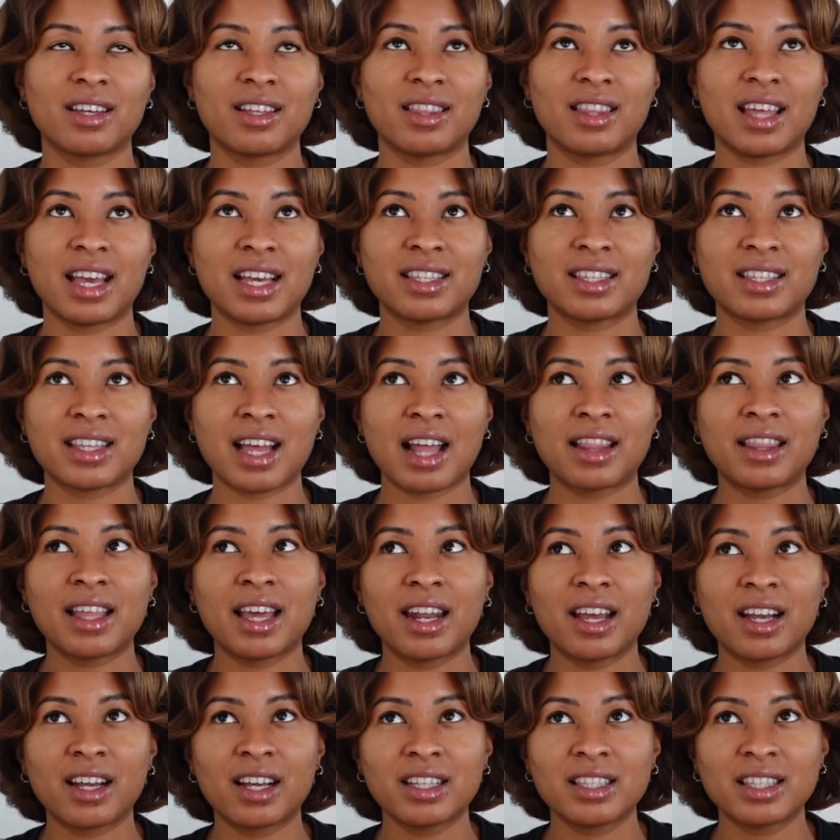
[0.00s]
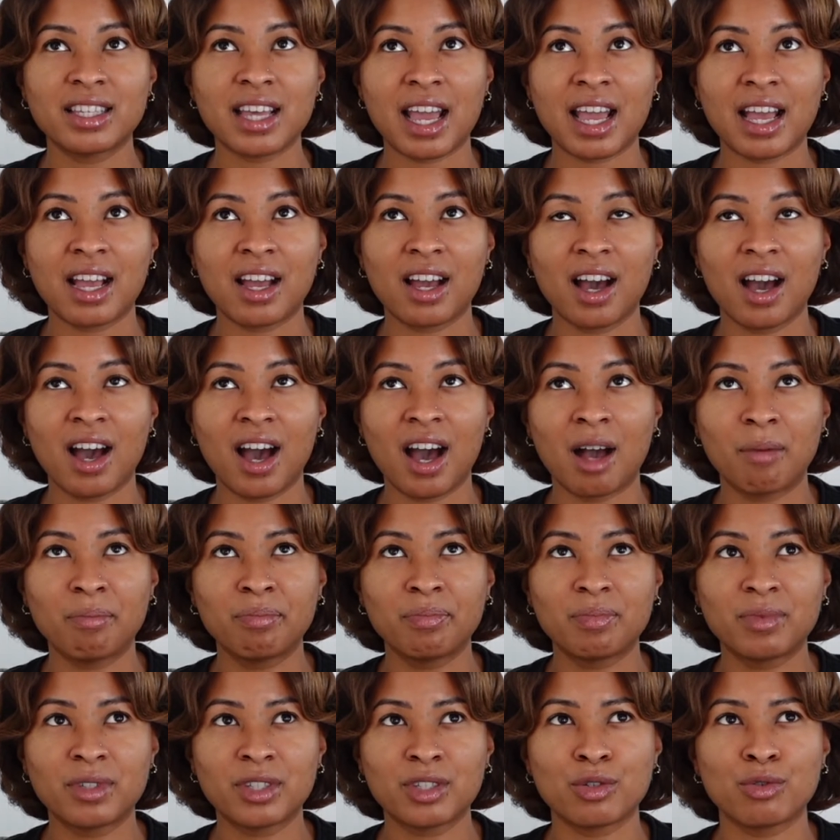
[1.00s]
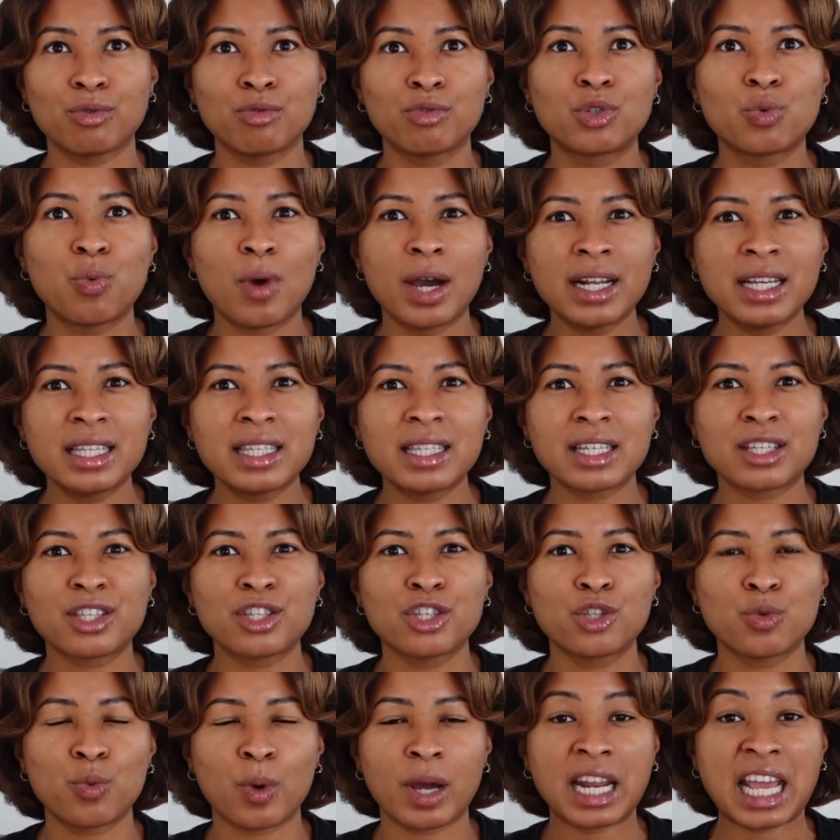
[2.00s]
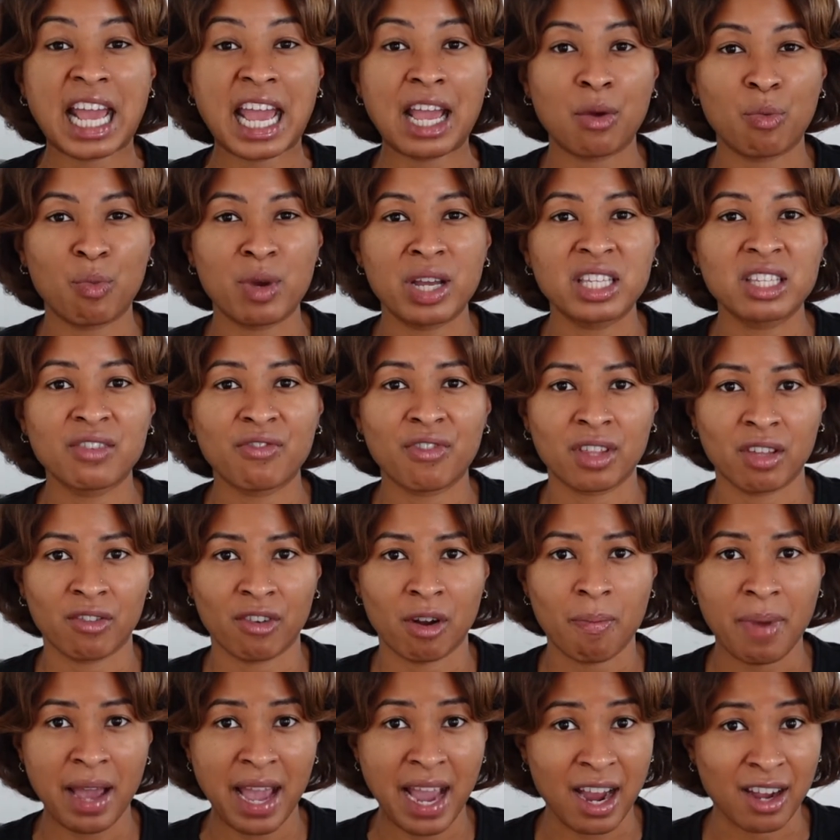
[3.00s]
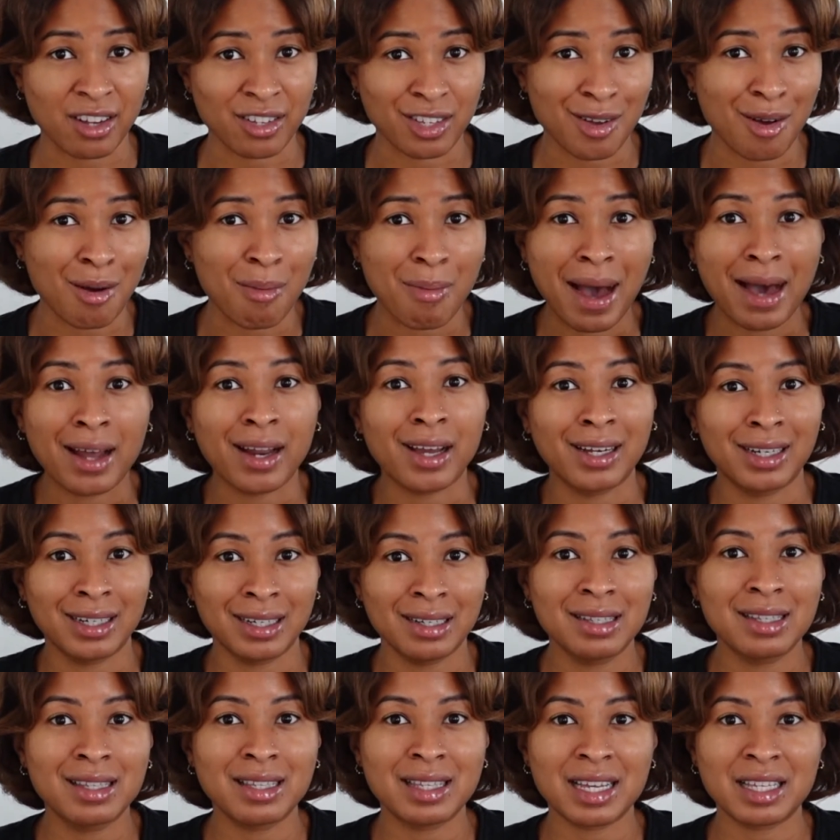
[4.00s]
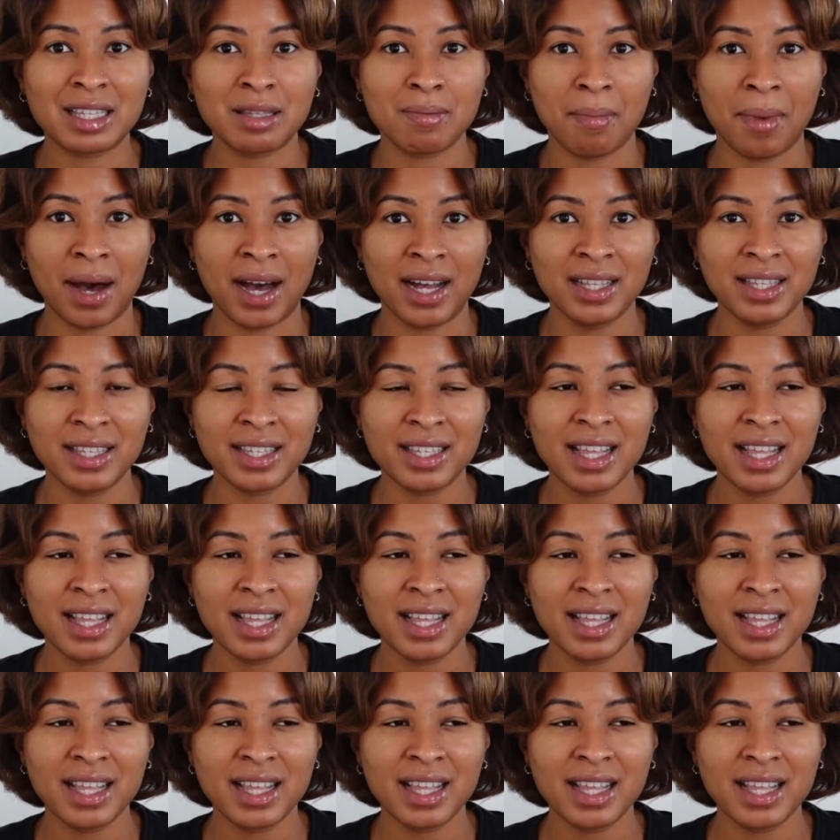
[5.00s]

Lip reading: they said that it could take up to 26 to 28 weeks for the repair, so about a good 6 months.